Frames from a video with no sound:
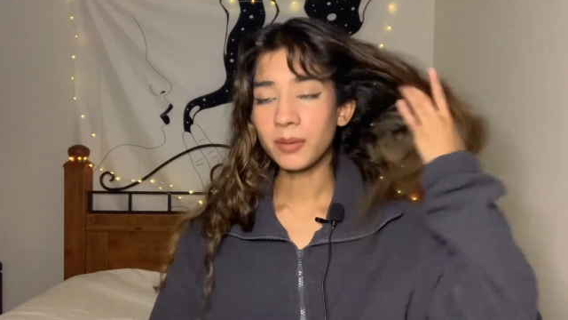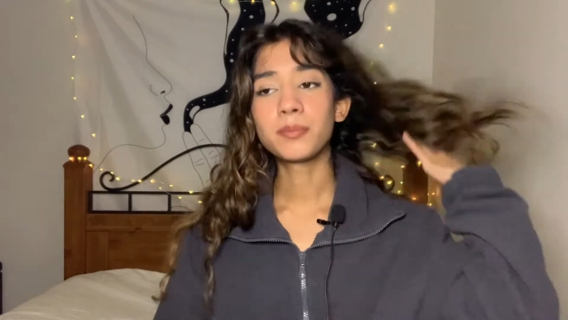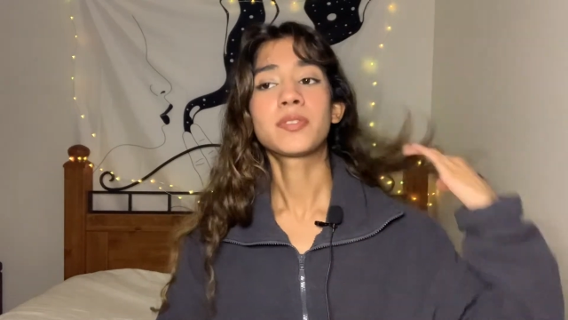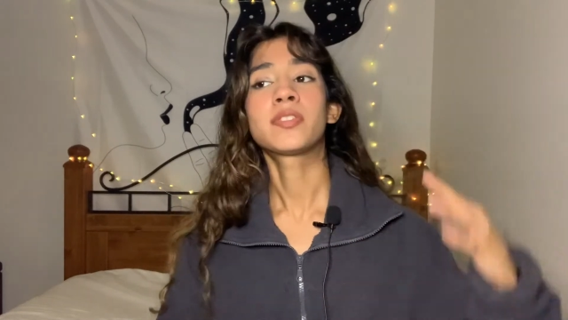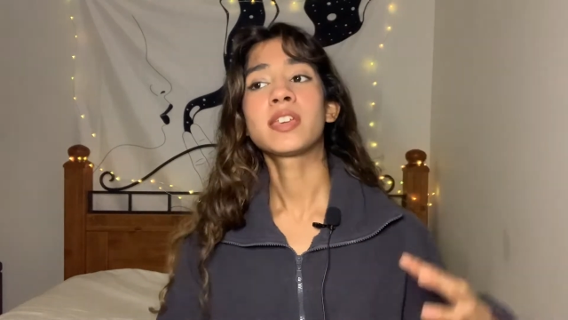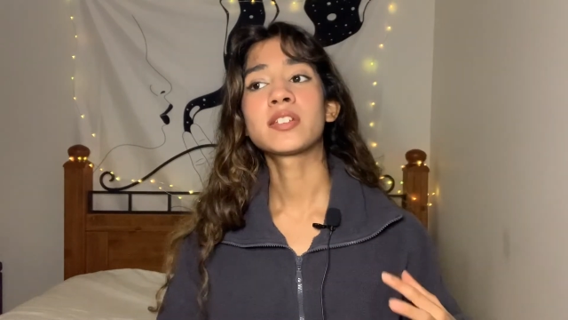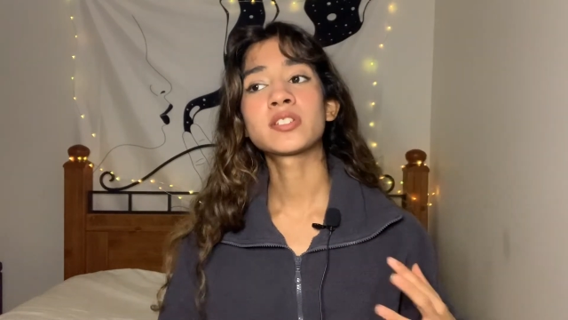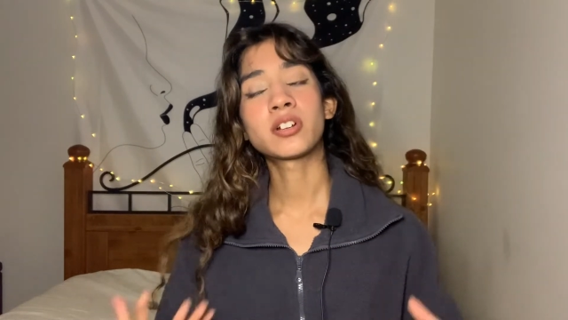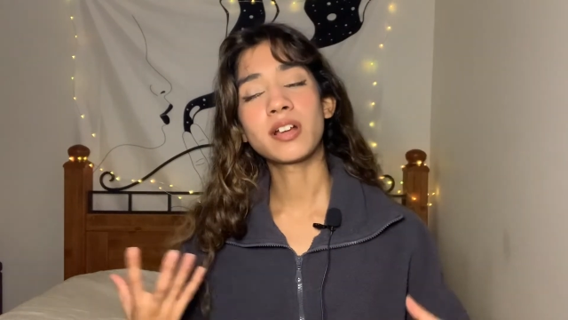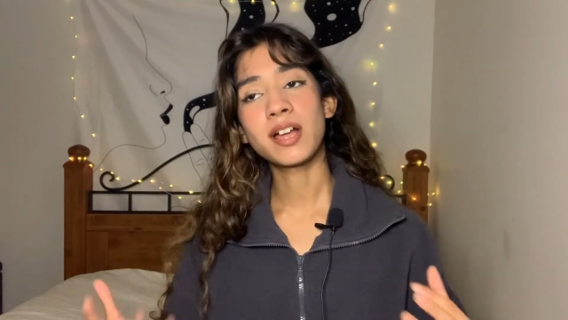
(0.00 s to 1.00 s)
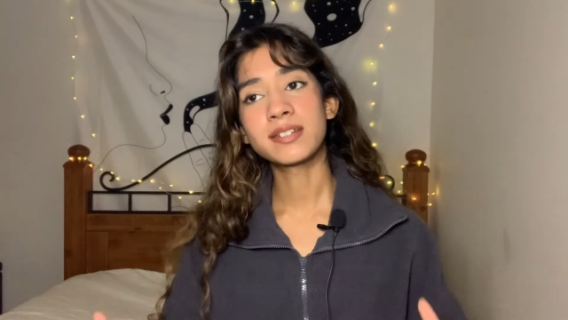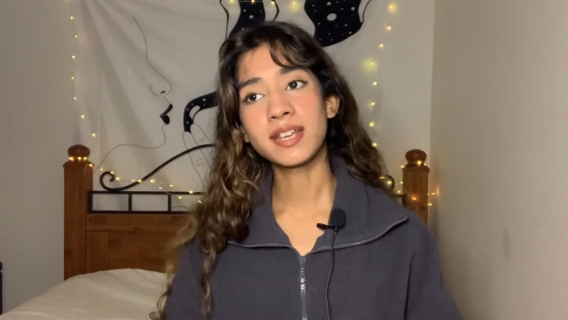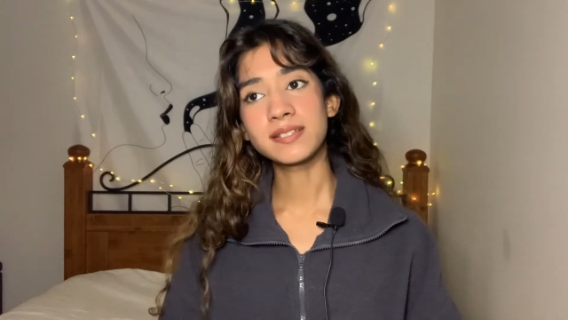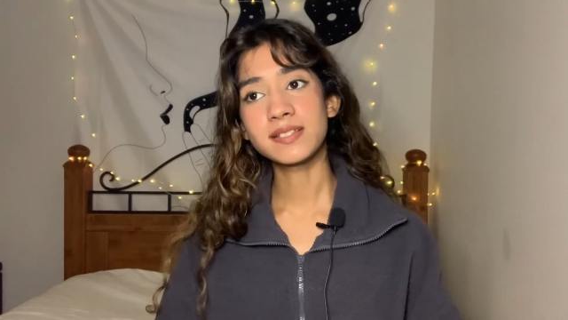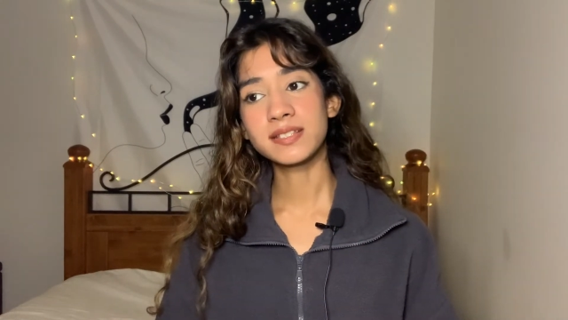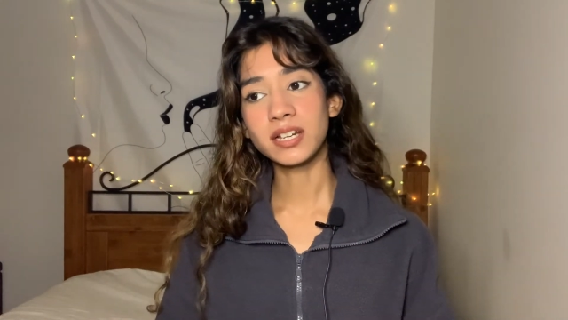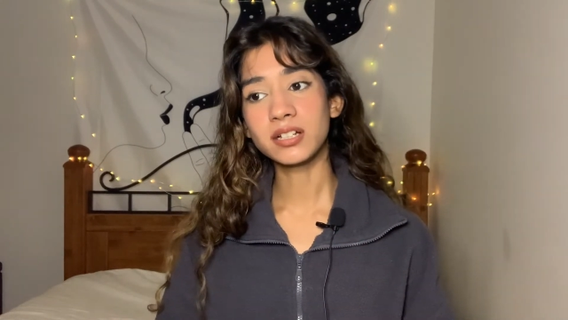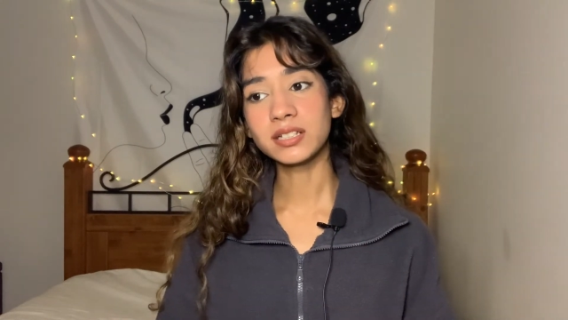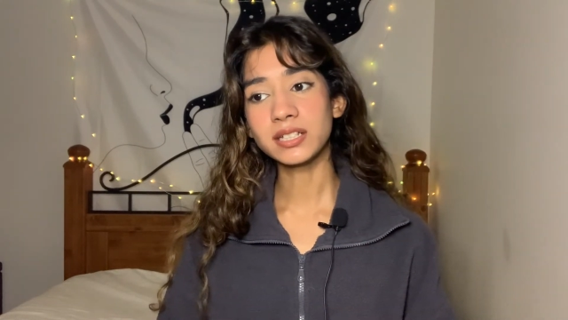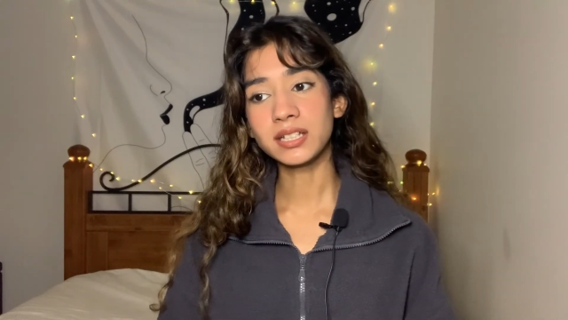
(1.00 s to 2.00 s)
things are
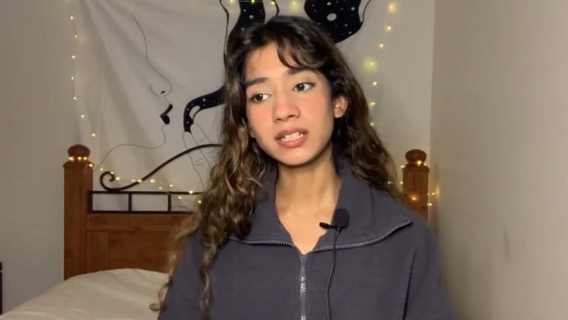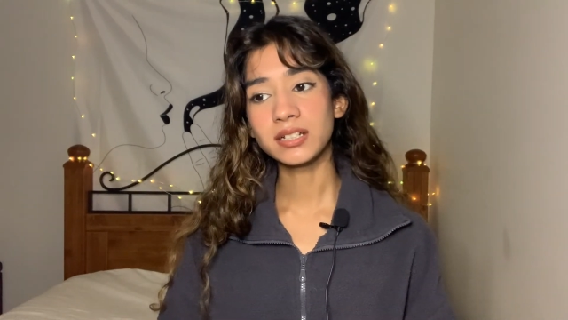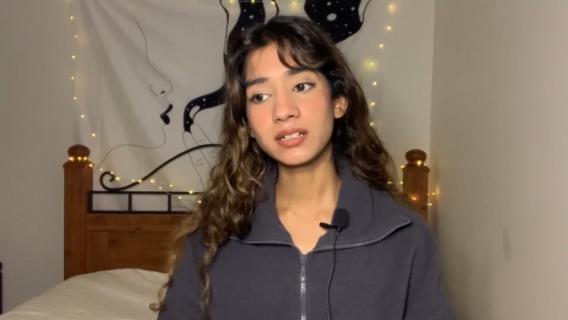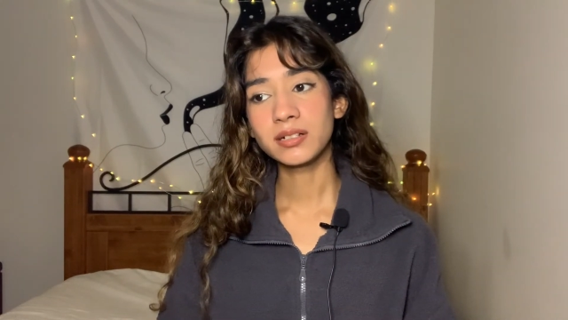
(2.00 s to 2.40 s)
unnecessarily